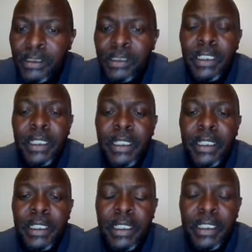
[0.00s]

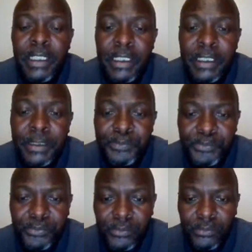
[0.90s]

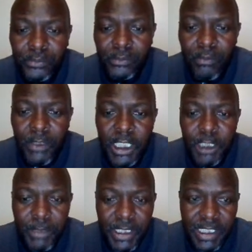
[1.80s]
it
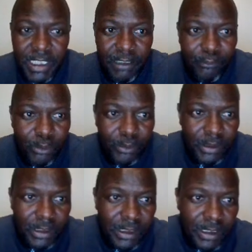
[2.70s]
means therefore
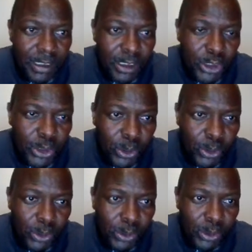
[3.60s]
2
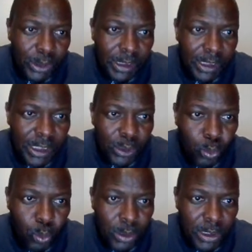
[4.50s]
is
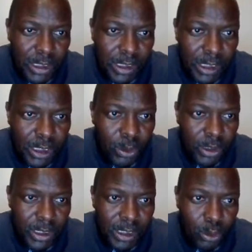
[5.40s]

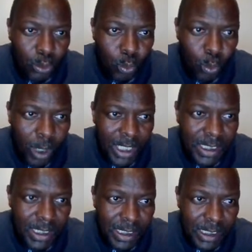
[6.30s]

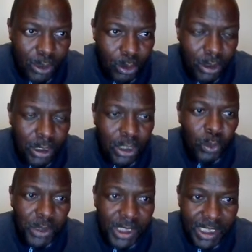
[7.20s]
0010,
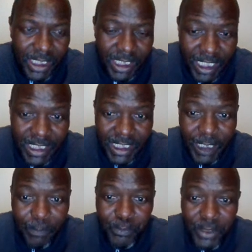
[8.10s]
which is the next step.
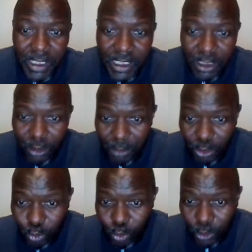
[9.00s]
It's going to be
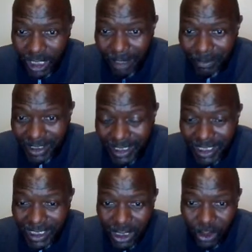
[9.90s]
2 times this,
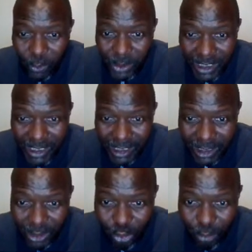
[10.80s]
which is
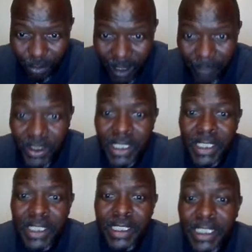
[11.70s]

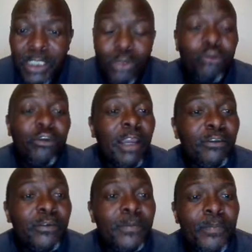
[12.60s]
0.625.
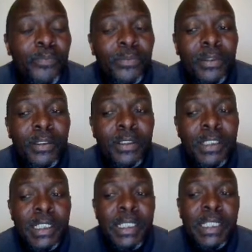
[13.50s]

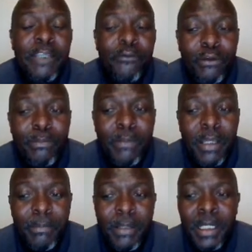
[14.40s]
If you remember,